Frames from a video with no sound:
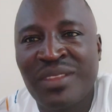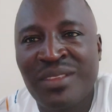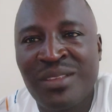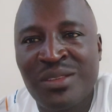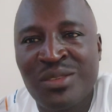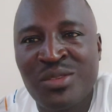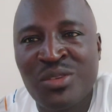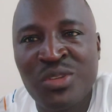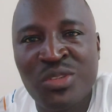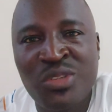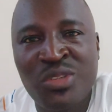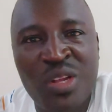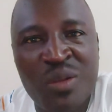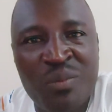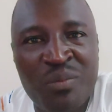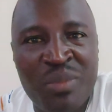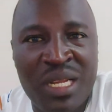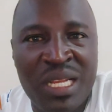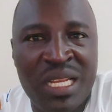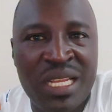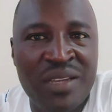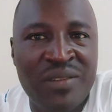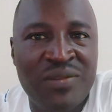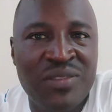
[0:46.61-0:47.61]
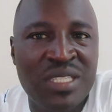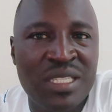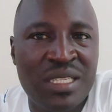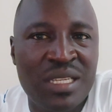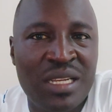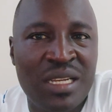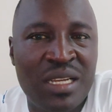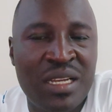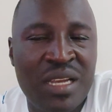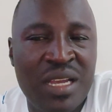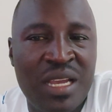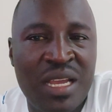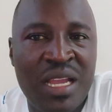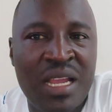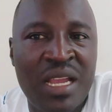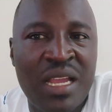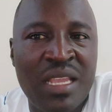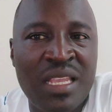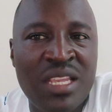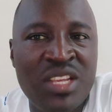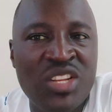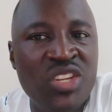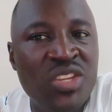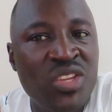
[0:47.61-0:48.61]
So don't be left
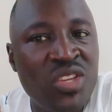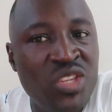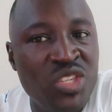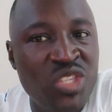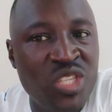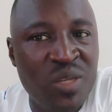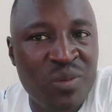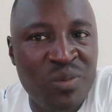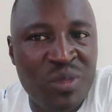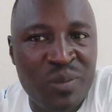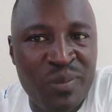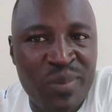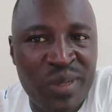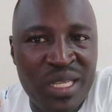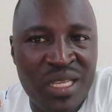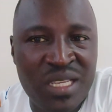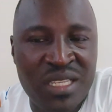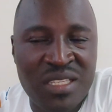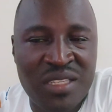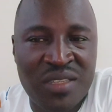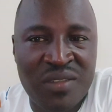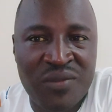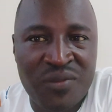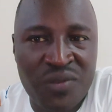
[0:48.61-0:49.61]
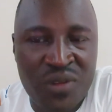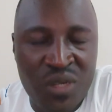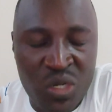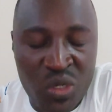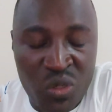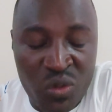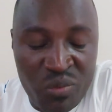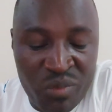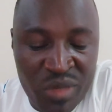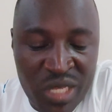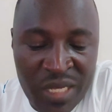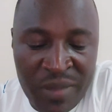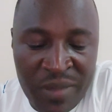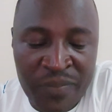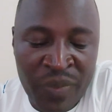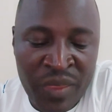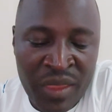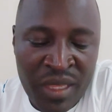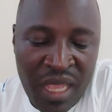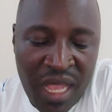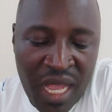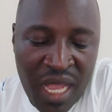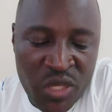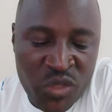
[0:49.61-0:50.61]
in Egypt, please. Follow me
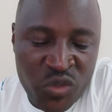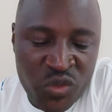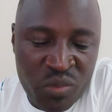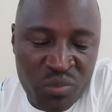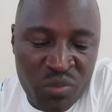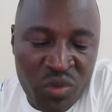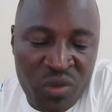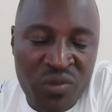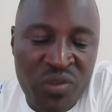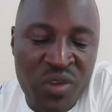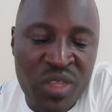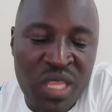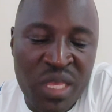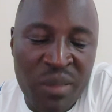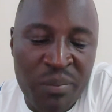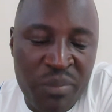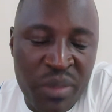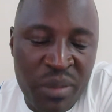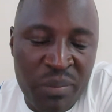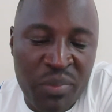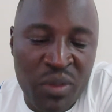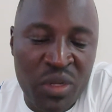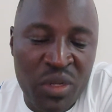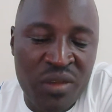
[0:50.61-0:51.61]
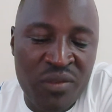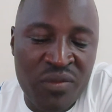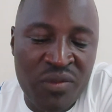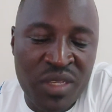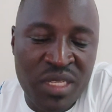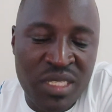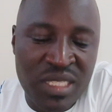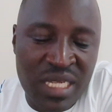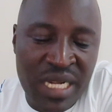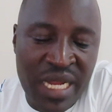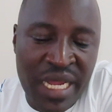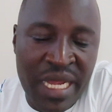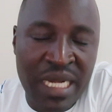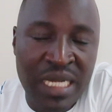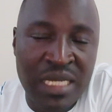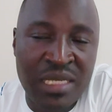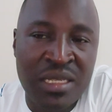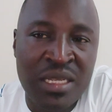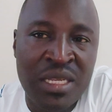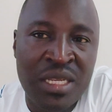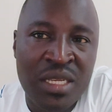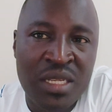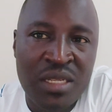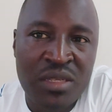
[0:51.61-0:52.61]
as we move with the people of Israel
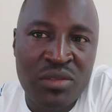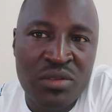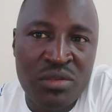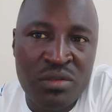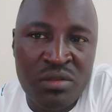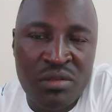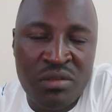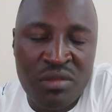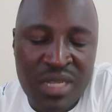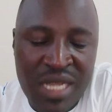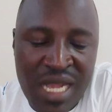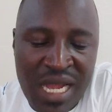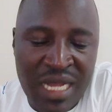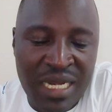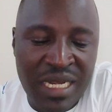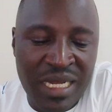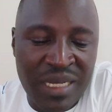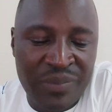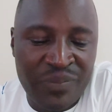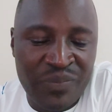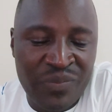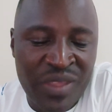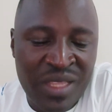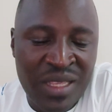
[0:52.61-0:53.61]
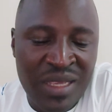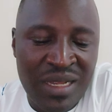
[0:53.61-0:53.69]
to Canaan.